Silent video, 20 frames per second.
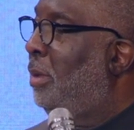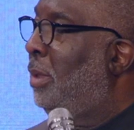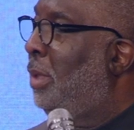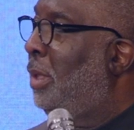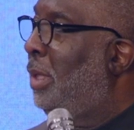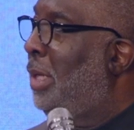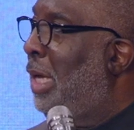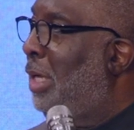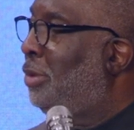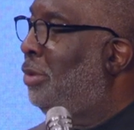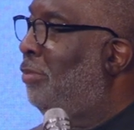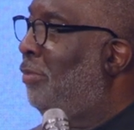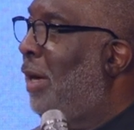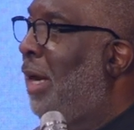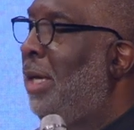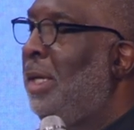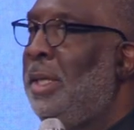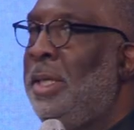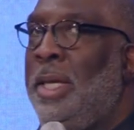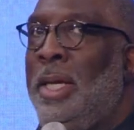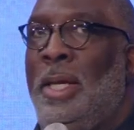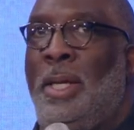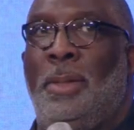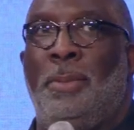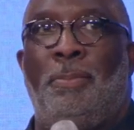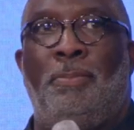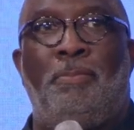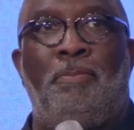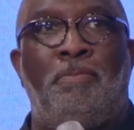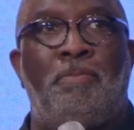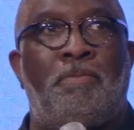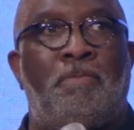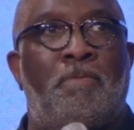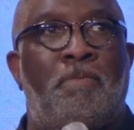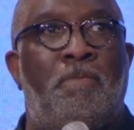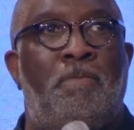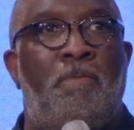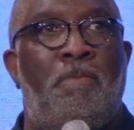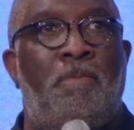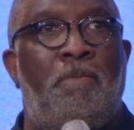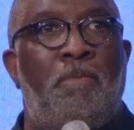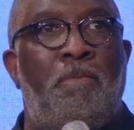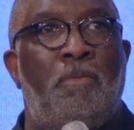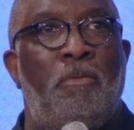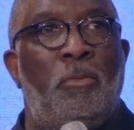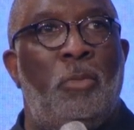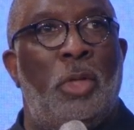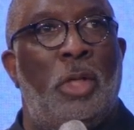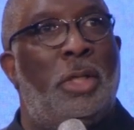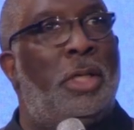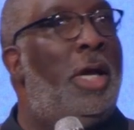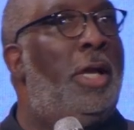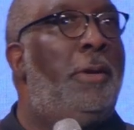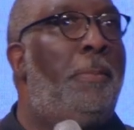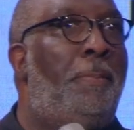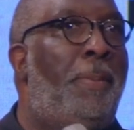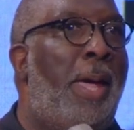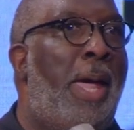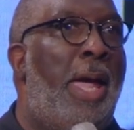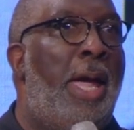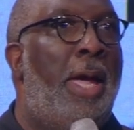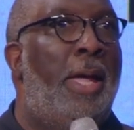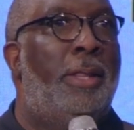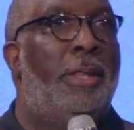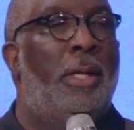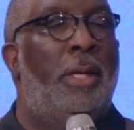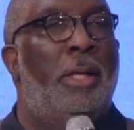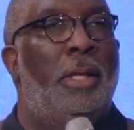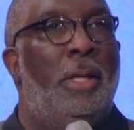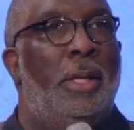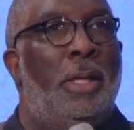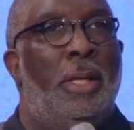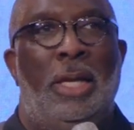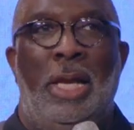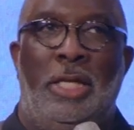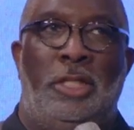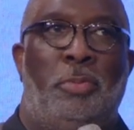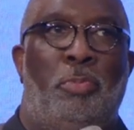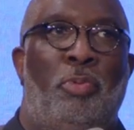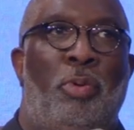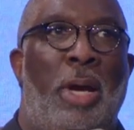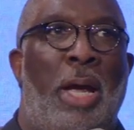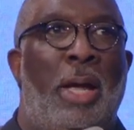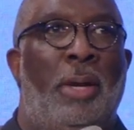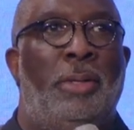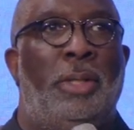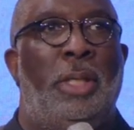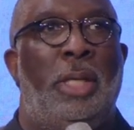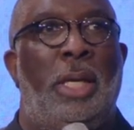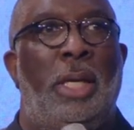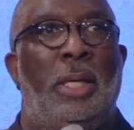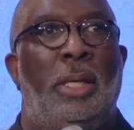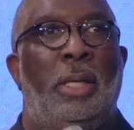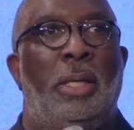Les Wright did. Cut a path. Les Brown did.